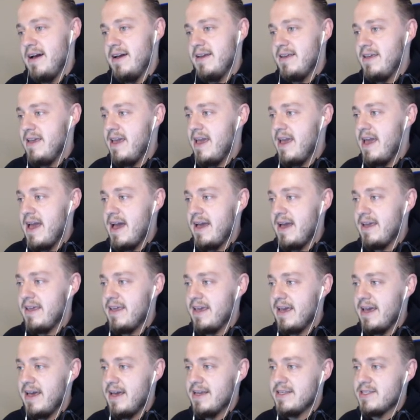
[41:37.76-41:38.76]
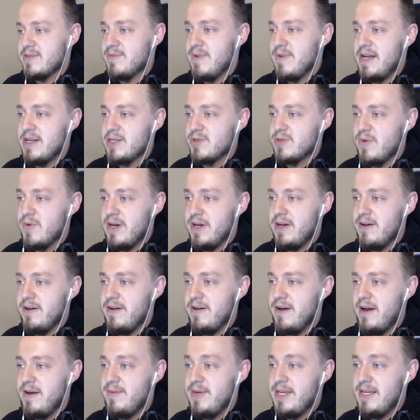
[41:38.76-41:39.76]
Yeah, I guess. Might as
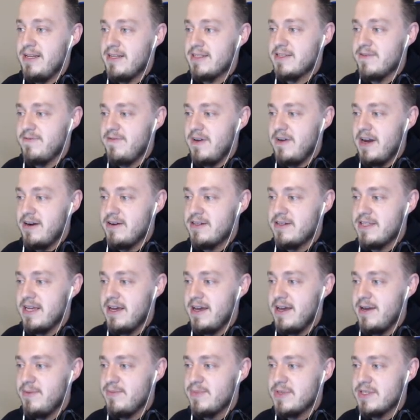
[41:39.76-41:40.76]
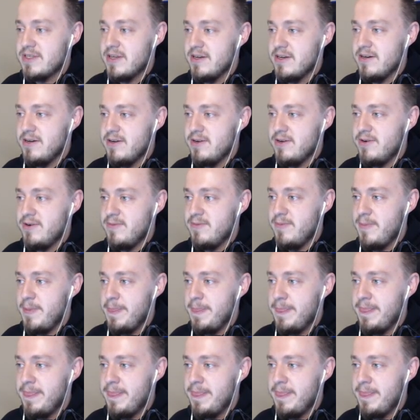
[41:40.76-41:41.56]
well. I mean, it's a fire type, so...